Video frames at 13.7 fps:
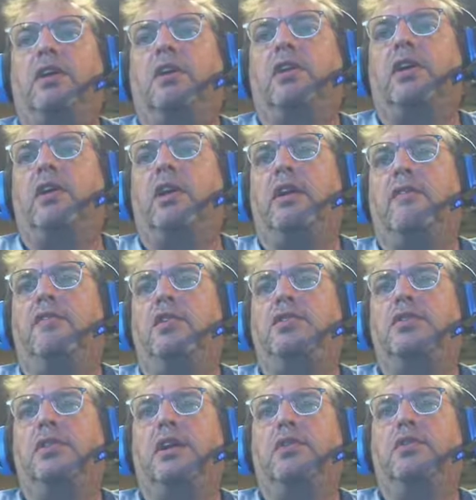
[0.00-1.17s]
can click on it in the
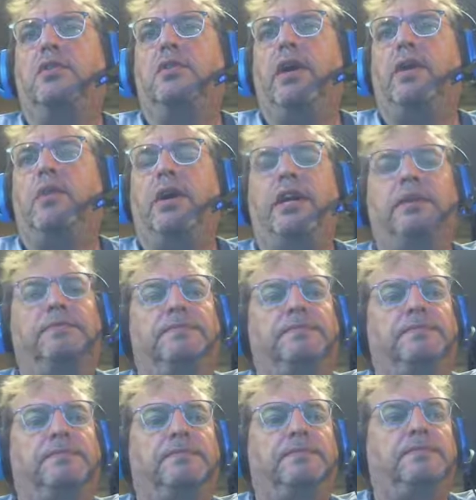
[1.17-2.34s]
future and get to it right away.
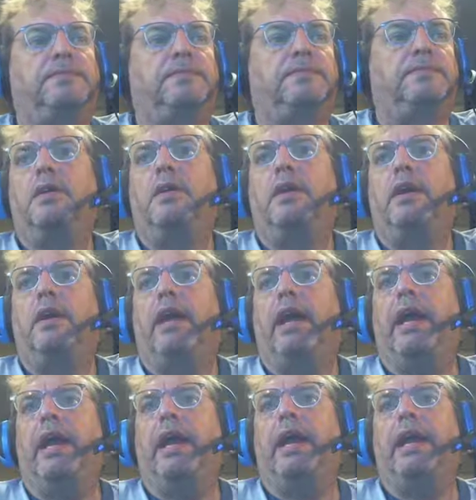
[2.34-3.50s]

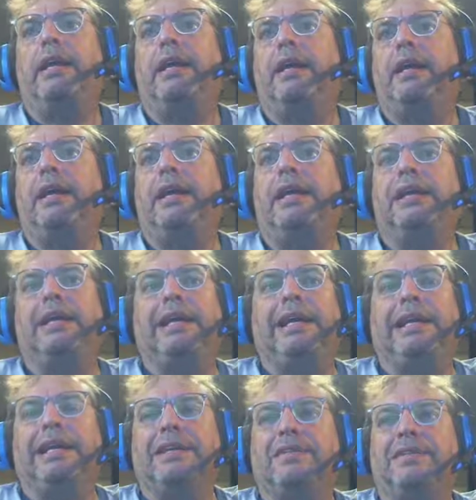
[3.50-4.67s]
And
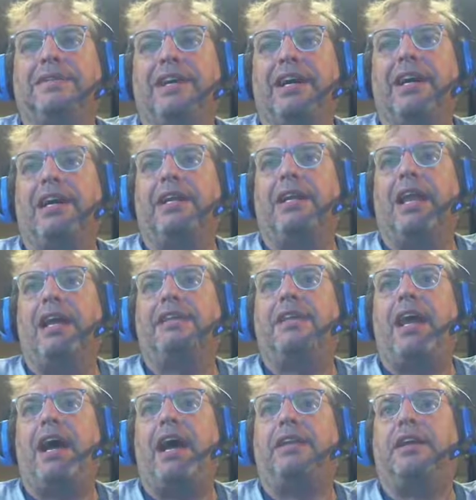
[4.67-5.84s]
it is done like
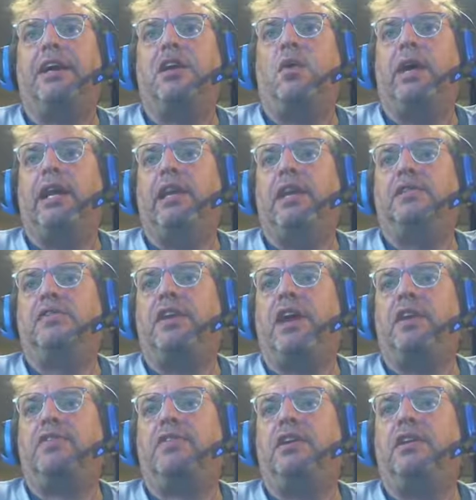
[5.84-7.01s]
that. Go ahead, let's
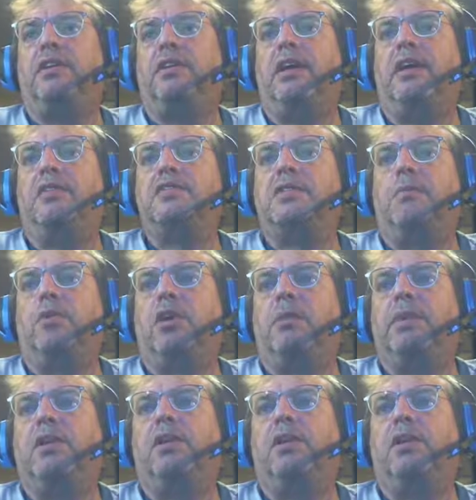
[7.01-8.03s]
test it. And there's something we're going